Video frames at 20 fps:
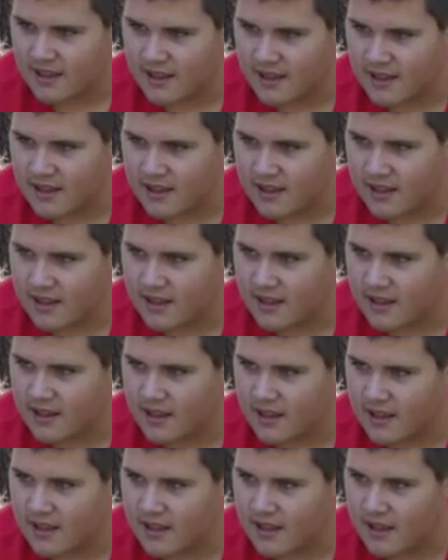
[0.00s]

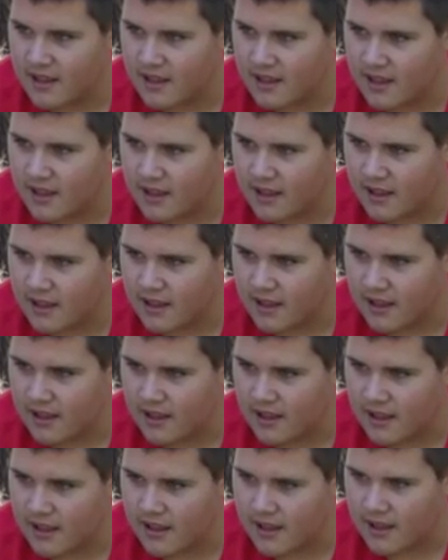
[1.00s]

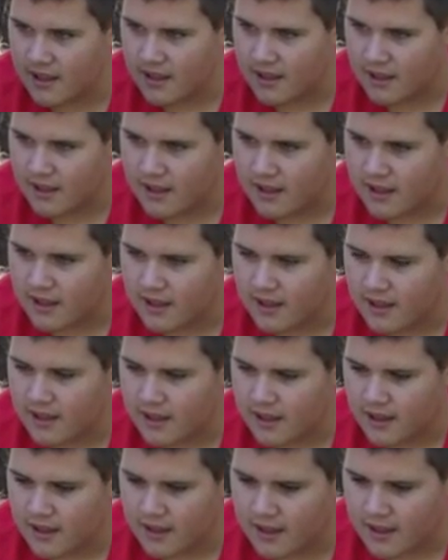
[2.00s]

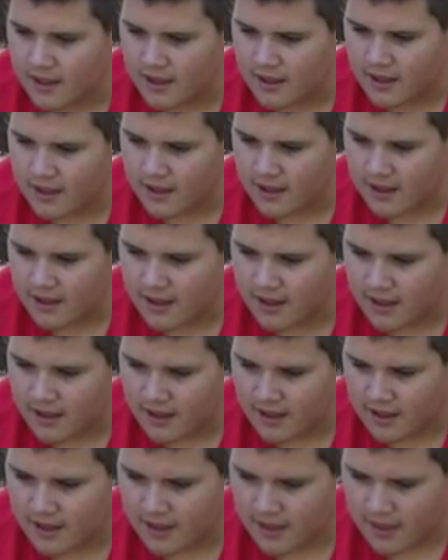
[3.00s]

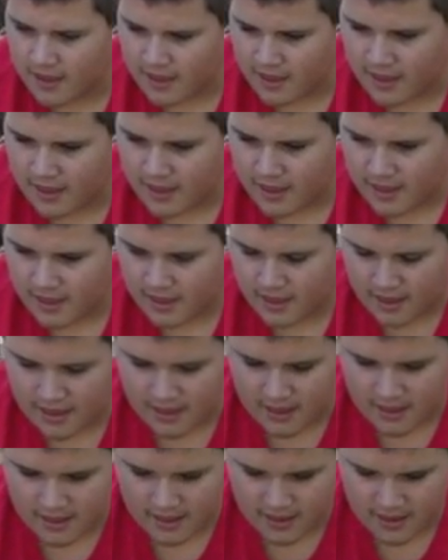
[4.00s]

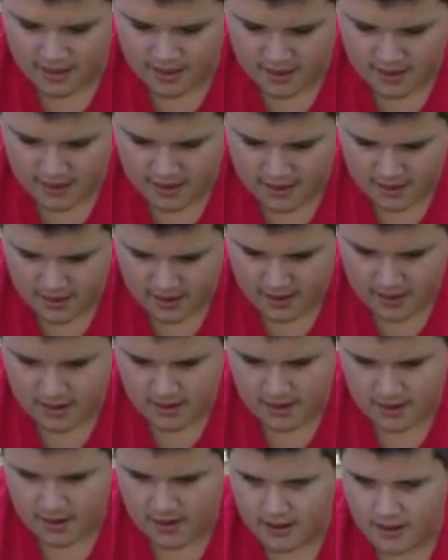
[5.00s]

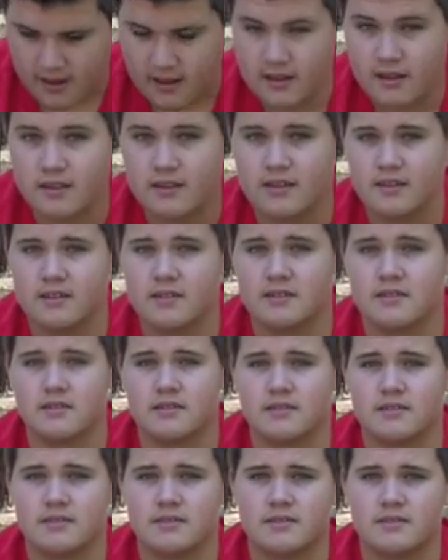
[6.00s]

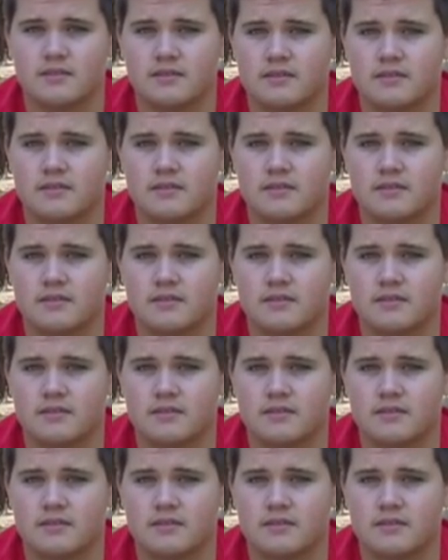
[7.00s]
The person shown says nothing.